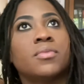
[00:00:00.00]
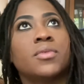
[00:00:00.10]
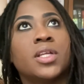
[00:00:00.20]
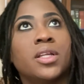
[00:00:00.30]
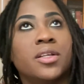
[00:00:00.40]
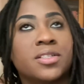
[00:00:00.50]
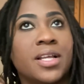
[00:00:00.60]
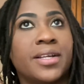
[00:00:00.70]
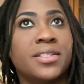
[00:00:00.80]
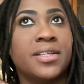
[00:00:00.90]
It looks
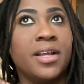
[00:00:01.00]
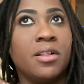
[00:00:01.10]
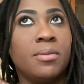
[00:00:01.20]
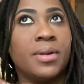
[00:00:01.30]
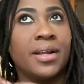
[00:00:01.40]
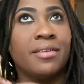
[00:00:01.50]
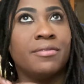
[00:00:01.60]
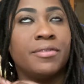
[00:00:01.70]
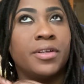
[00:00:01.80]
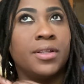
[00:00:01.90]
like it's together, but I can
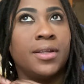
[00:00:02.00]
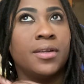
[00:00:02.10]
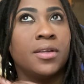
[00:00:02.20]
feel it.